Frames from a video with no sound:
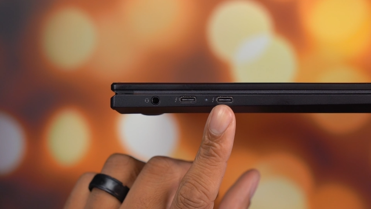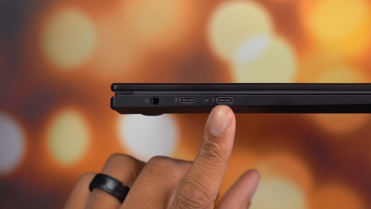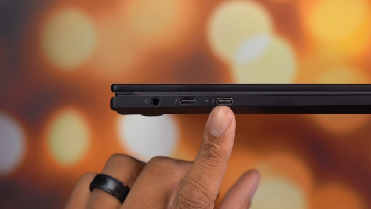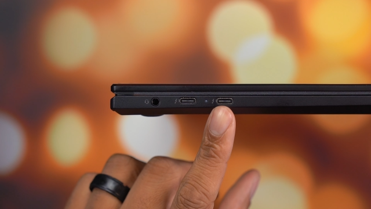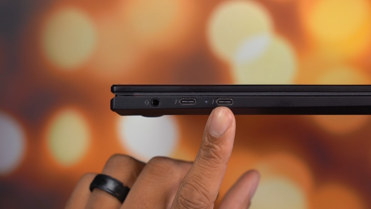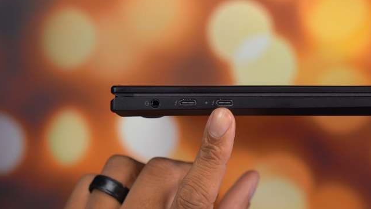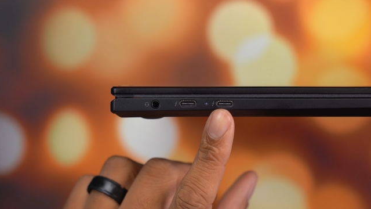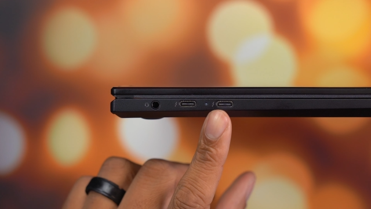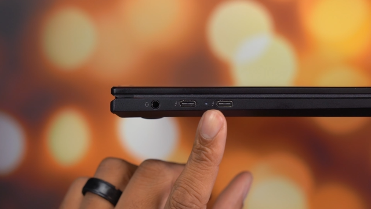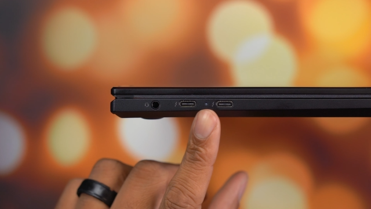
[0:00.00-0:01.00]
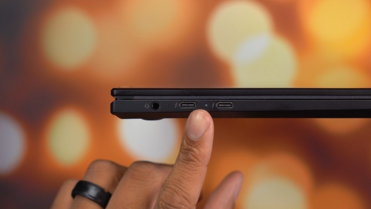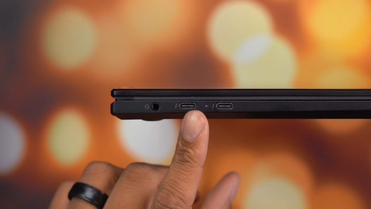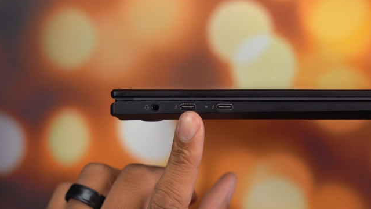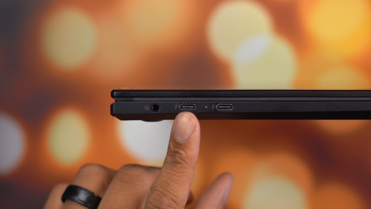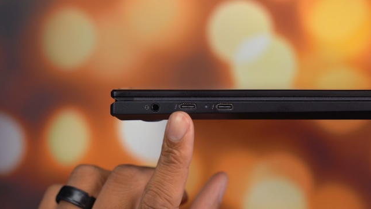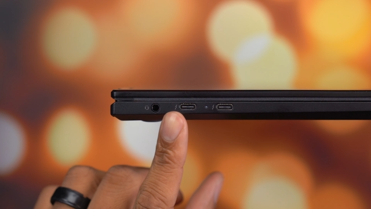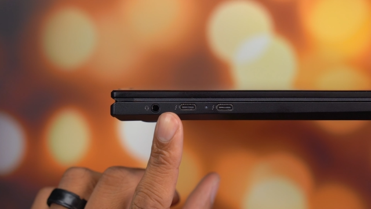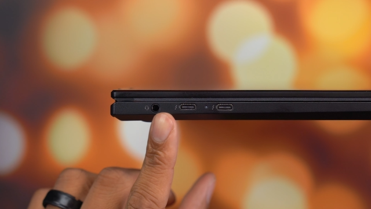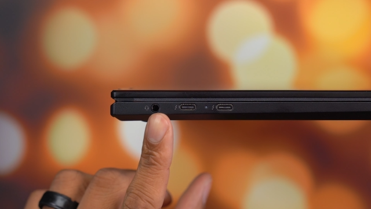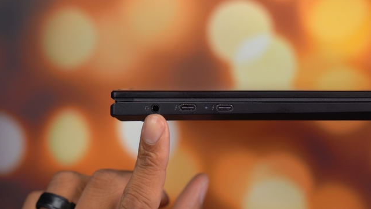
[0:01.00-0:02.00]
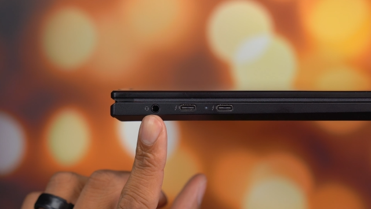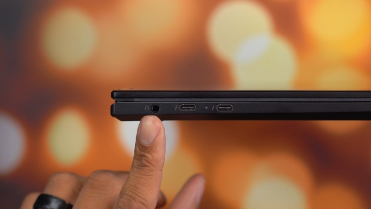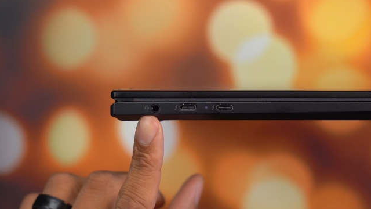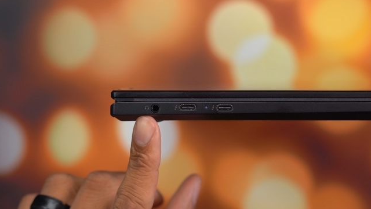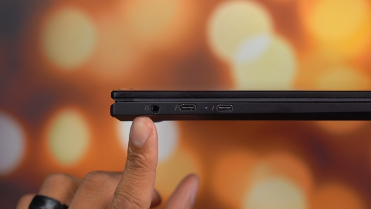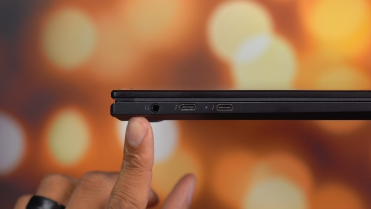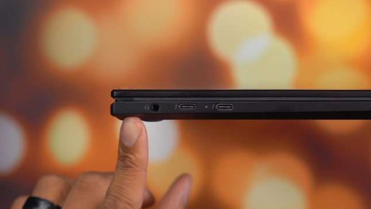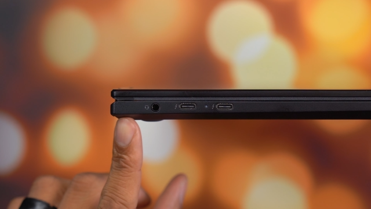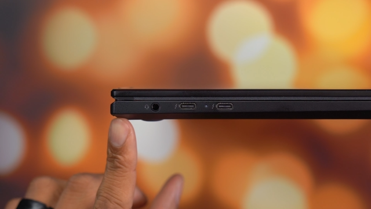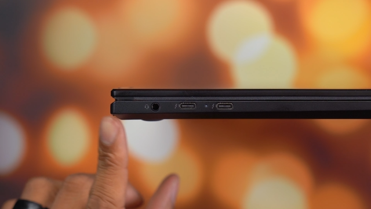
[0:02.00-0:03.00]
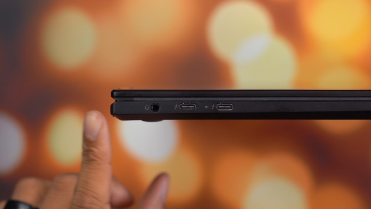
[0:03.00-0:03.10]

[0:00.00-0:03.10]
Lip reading: (no speaker visible)